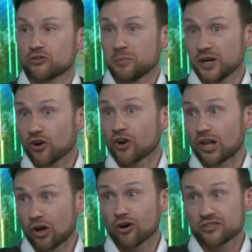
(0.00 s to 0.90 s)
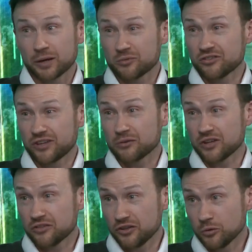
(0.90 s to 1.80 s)
has been going on a long time, since
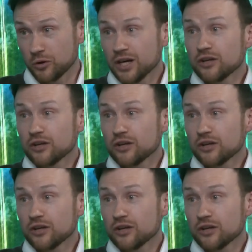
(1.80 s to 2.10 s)
2002.